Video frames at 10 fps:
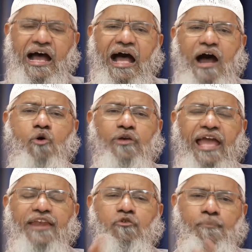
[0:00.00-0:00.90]
How
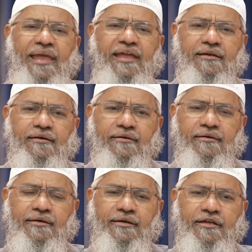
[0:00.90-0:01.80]
can you make
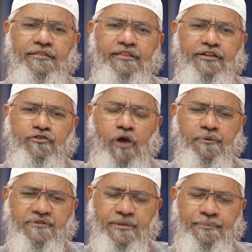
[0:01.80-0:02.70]
this
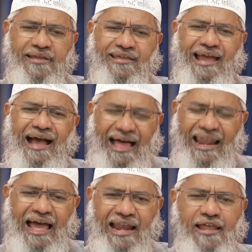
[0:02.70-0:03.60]
drop shipping
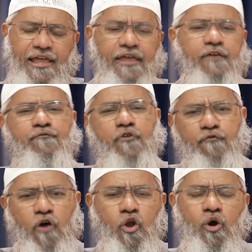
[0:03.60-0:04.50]
halal if you
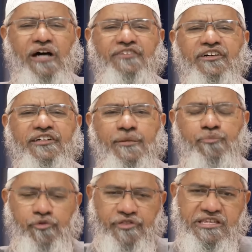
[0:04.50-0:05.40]
follow a certain
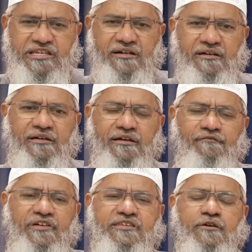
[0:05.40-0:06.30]
procedure
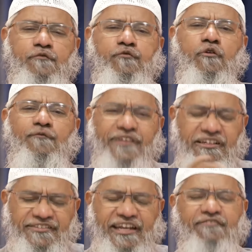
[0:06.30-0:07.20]
which
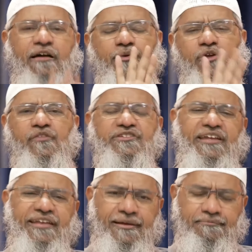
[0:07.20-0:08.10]
fulfills the requirement of the
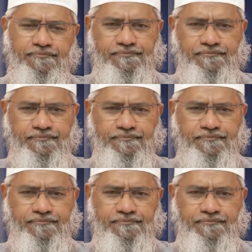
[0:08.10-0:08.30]
Sharia?